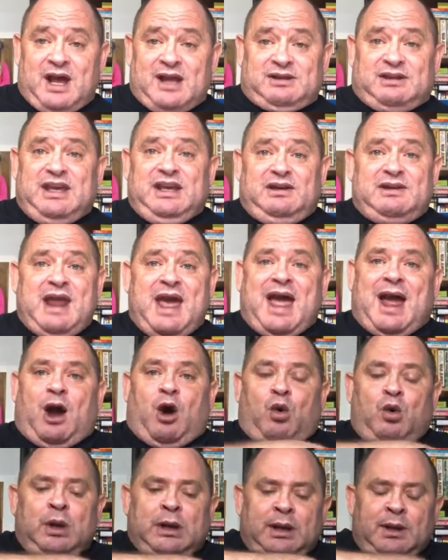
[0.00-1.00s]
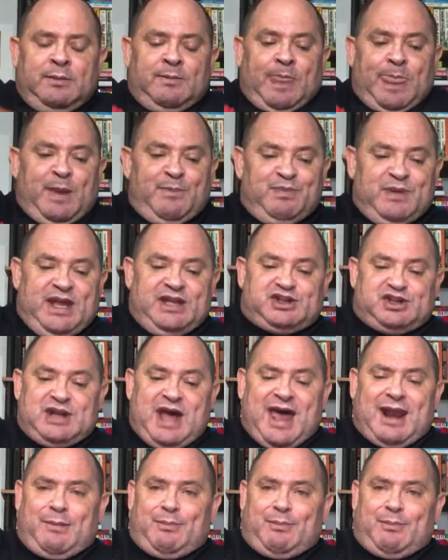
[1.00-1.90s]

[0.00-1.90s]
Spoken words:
I think now, it's not